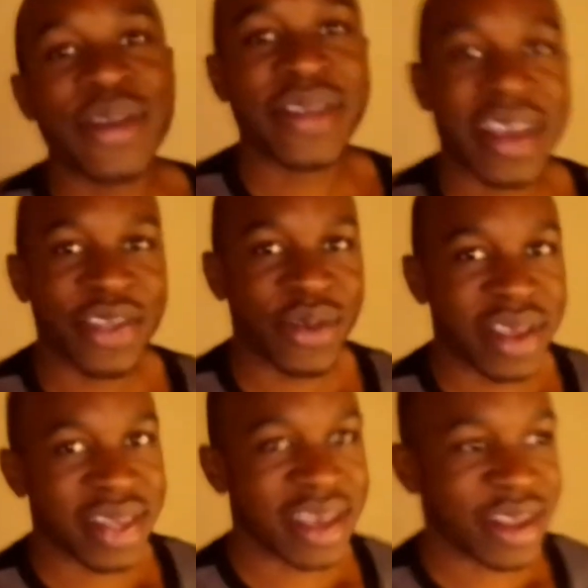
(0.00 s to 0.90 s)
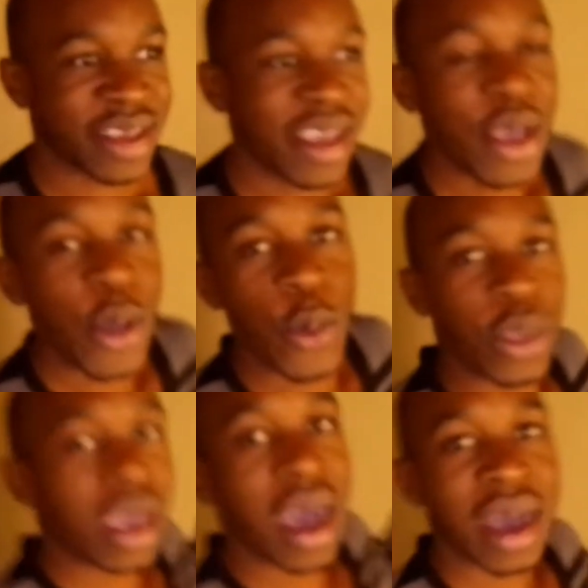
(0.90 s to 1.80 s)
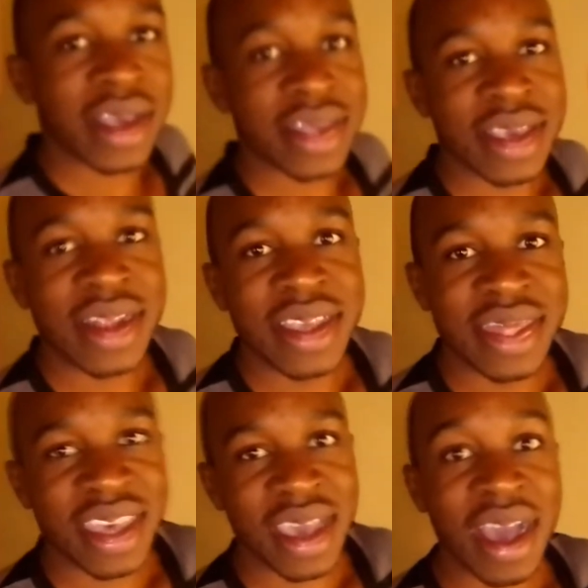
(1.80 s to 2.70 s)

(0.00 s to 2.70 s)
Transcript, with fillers: want to touch on is that we are selling the